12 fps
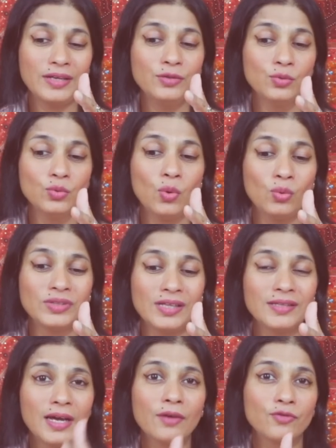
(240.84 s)
and you know
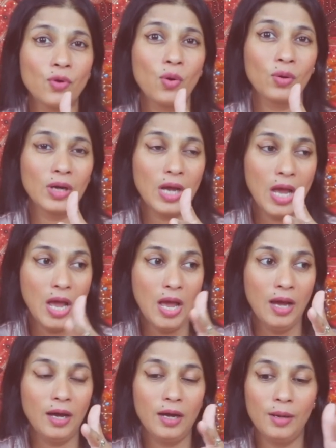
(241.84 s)
that they are wrong,
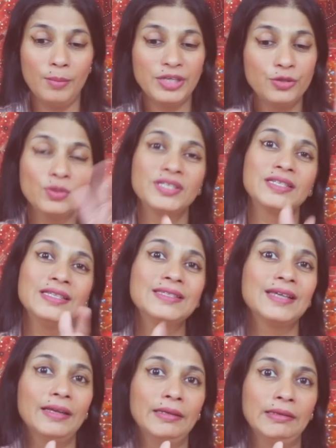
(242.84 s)
but you're still
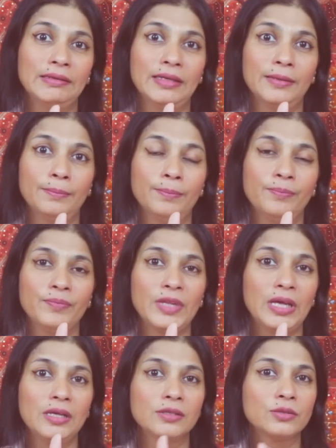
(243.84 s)
siding them.
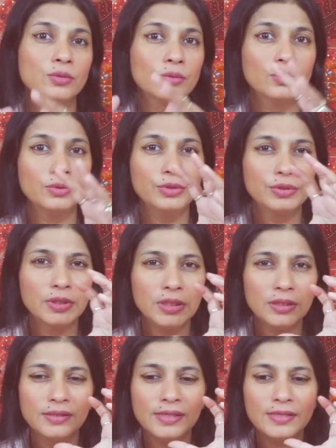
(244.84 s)
So you
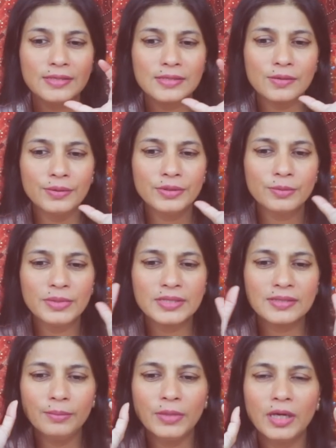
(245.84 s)
see, there is going to be
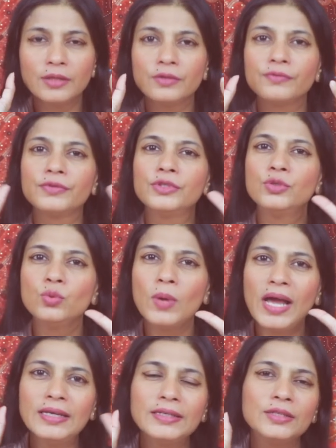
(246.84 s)
some kind of a
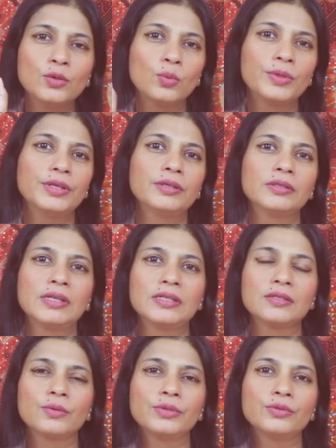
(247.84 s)
duality over here
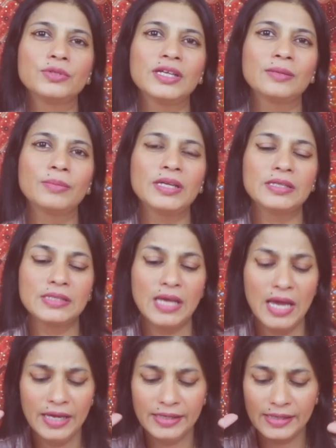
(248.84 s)
that is going to take place.
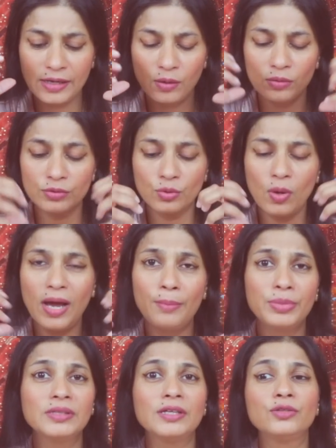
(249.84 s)
It can also
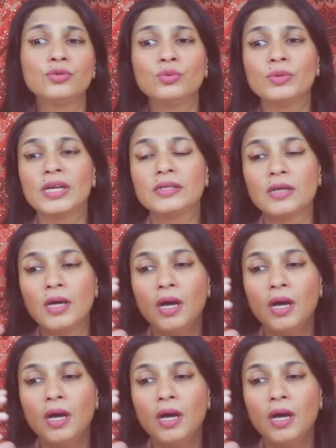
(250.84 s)
happen that you get